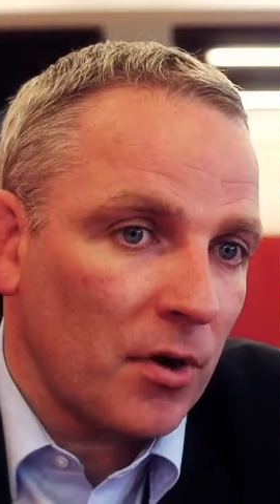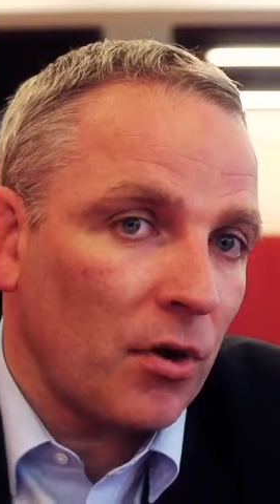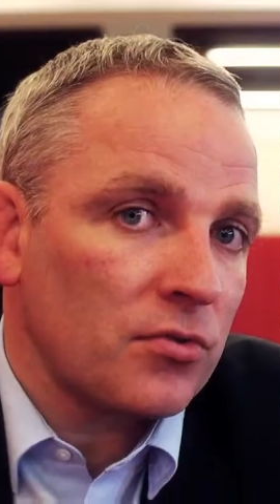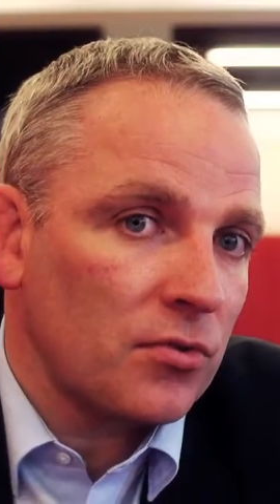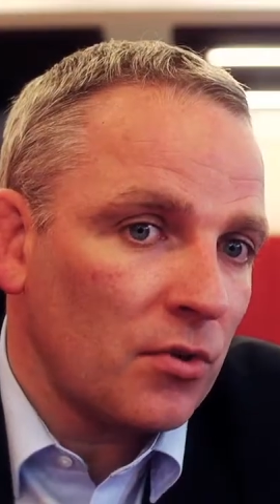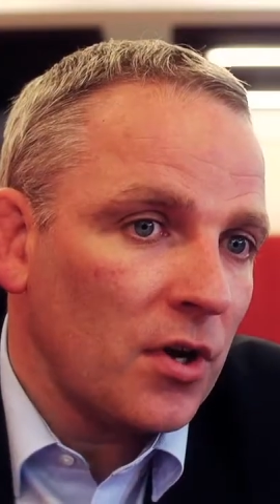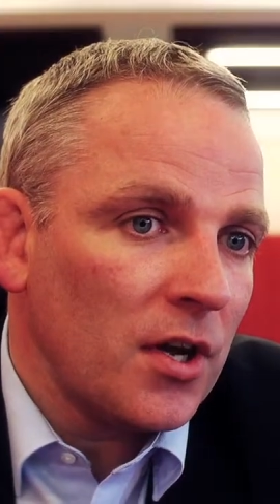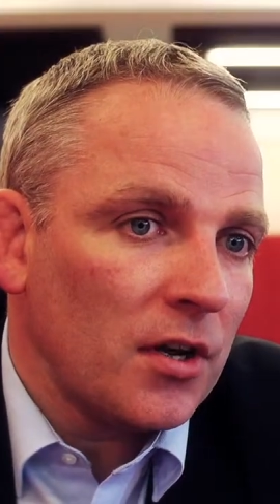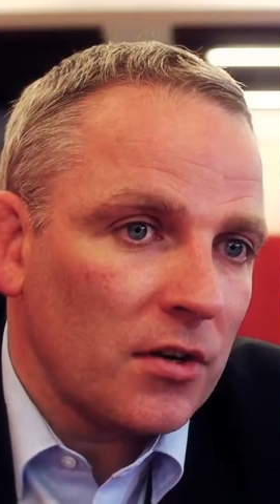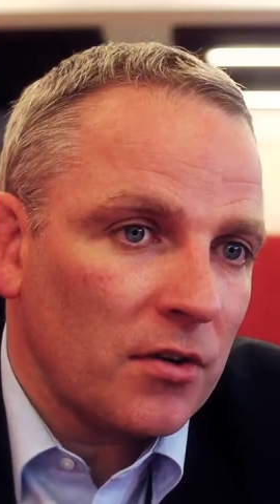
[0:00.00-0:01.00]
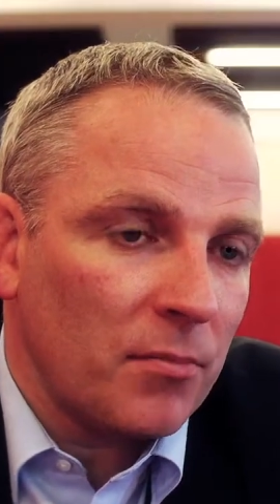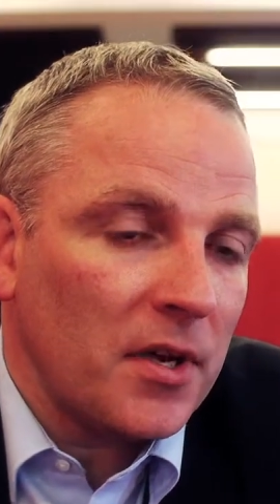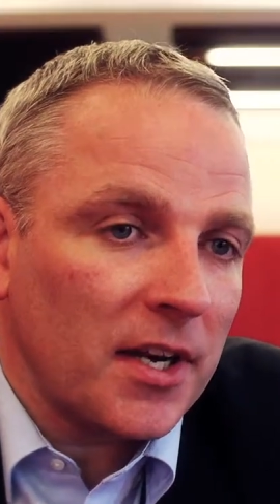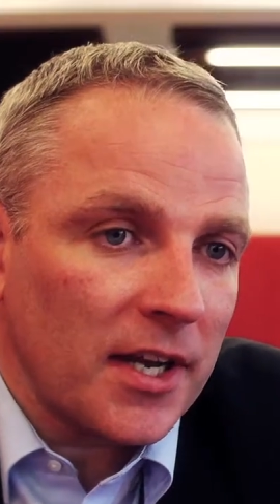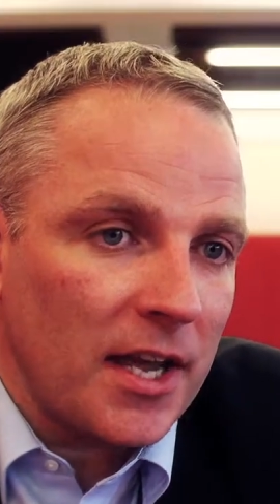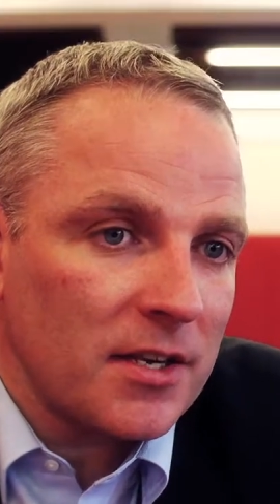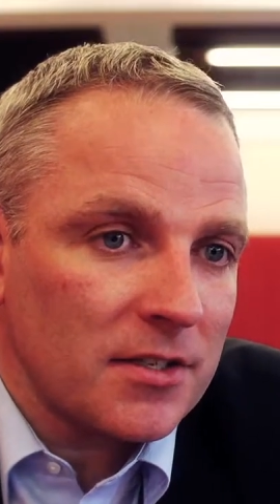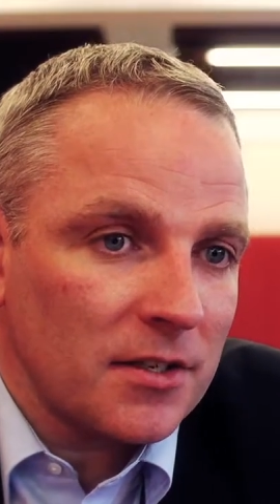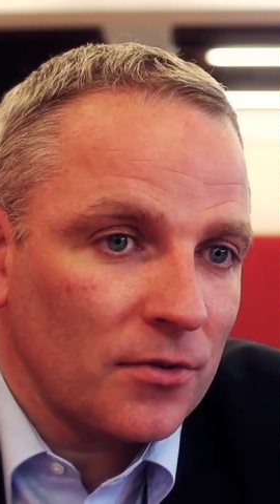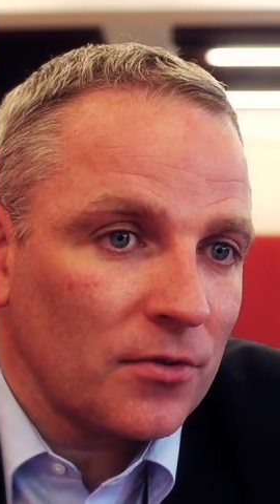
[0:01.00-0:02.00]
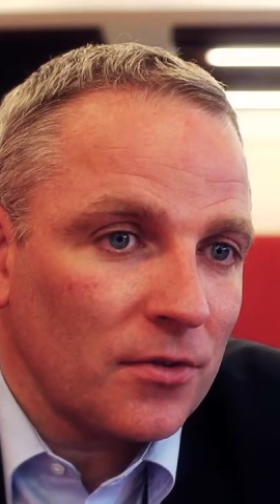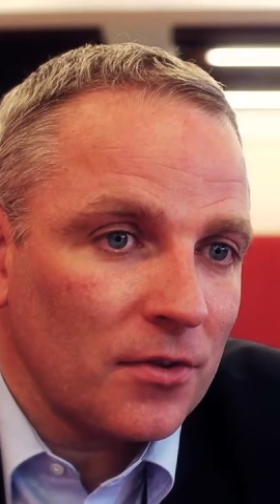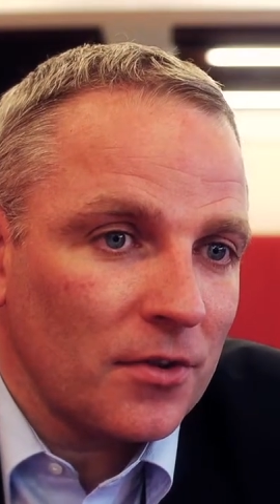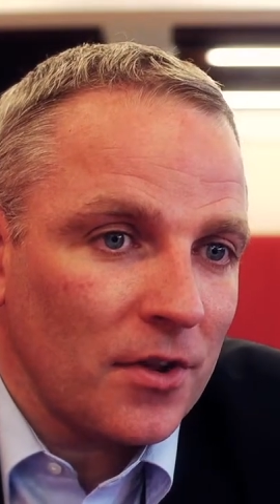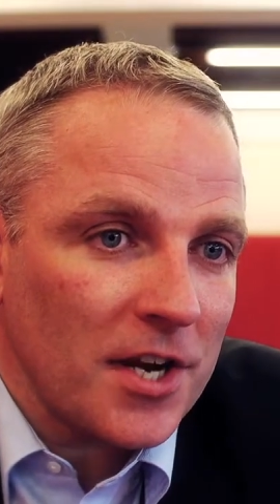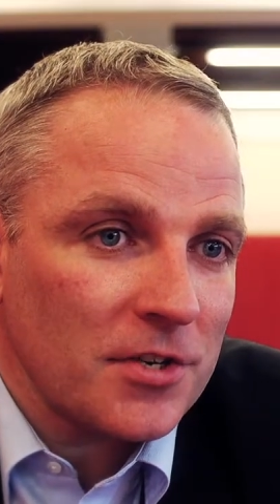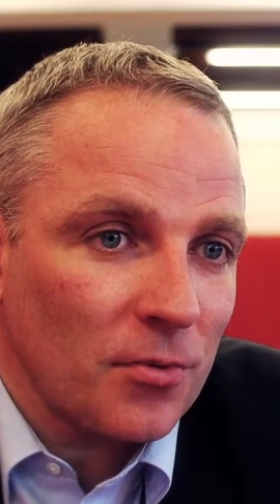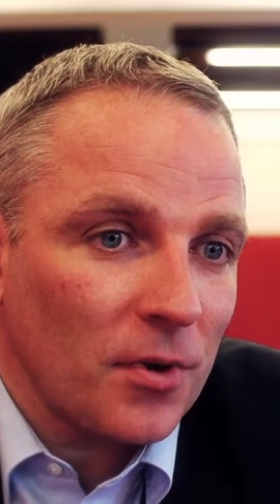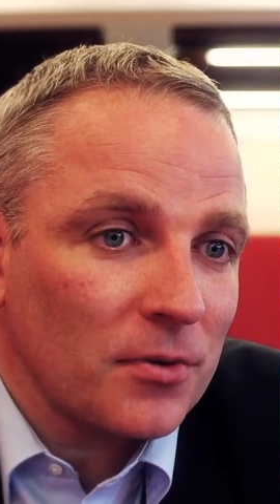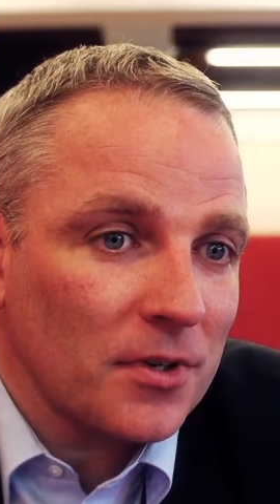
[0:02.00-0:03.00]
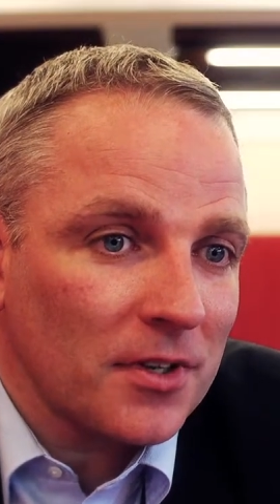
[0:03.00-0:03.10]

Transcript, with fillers: but also competing against you know the rest of the world.